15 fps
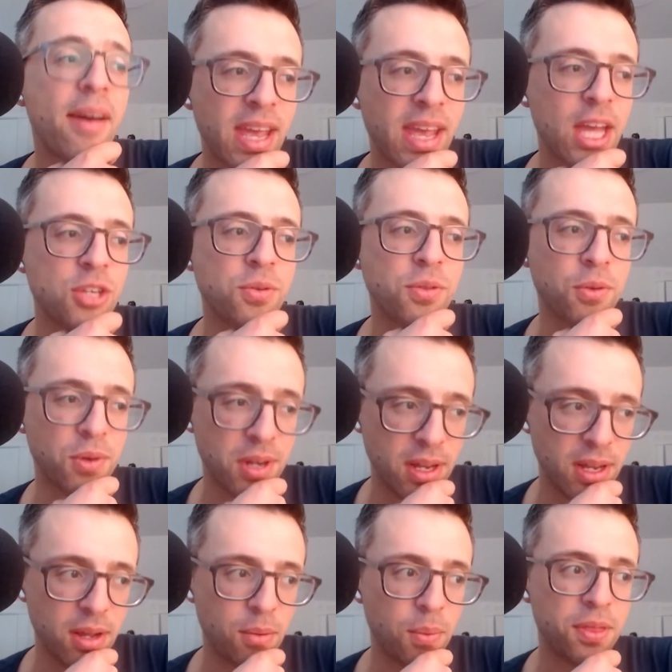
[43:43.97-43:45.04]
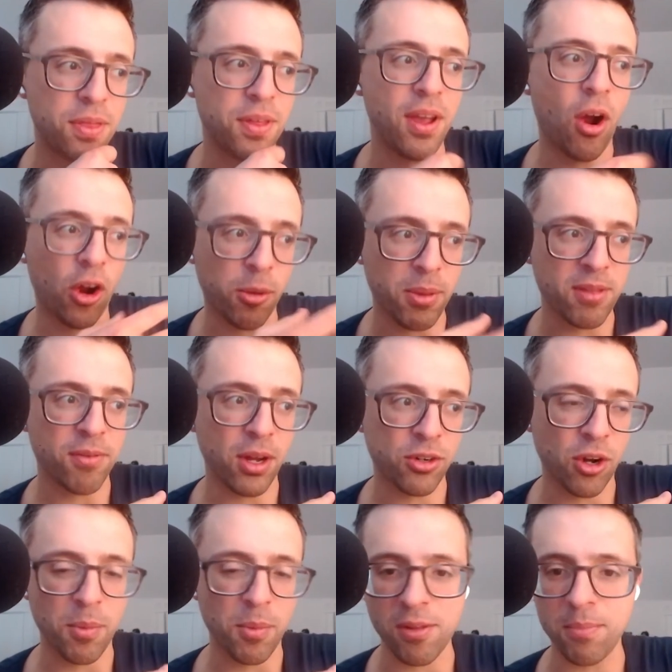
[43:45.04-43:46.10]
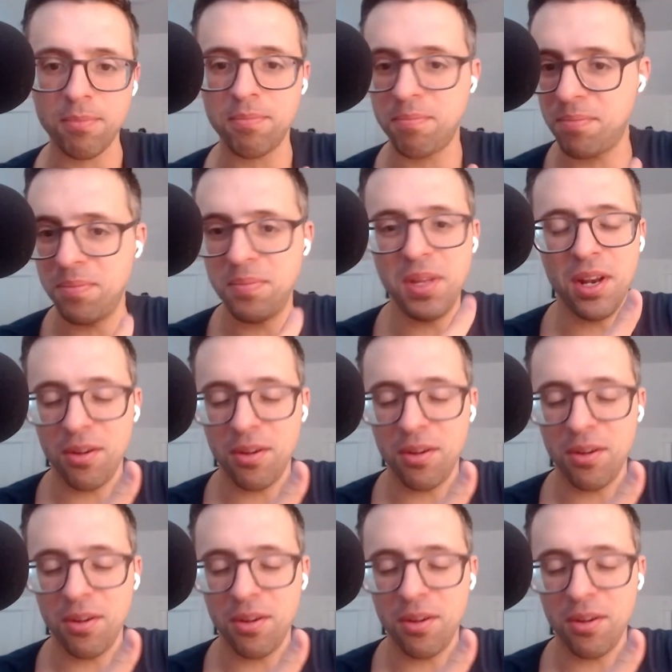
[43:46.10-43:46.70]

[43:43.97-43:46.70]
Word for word: I have engaged with the critique with the arguments of long termism,